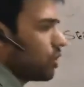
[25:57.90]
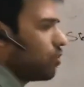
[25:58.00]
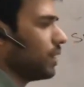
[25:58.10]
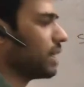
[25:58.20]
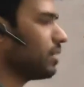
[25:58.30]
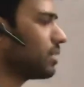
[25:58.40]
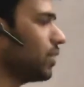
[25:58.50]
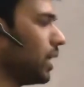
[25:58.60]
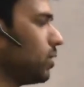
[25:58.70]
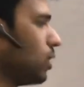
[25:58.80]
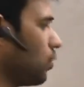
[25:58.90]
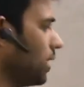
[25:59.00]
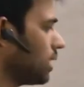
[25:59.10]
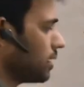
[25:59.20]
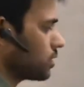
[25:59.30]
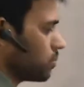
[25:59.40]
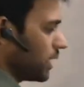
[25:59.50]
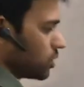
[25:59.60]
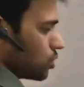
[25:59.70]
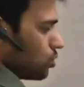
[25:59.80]
now I got the value of y as
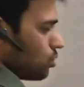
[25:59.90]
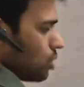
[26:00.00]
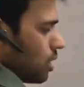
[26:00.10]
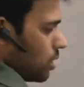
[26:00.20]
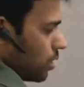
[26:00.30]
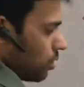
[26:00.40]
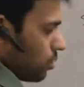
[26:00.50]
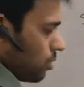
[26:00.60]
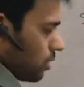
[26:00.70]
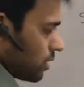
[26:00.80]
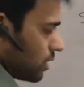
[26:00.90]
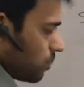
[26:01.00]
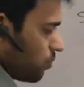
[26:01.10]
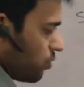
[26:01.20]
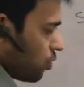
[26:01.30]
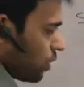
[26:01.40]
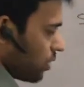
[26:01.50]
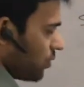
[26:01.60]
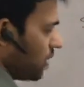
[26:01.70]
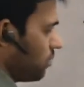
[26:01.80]
minus 2. Now our step 4
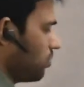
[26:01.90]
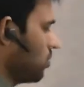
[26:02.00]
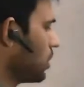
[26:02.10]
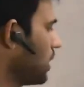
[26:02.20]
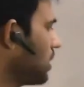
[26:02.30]
or 5. Okay,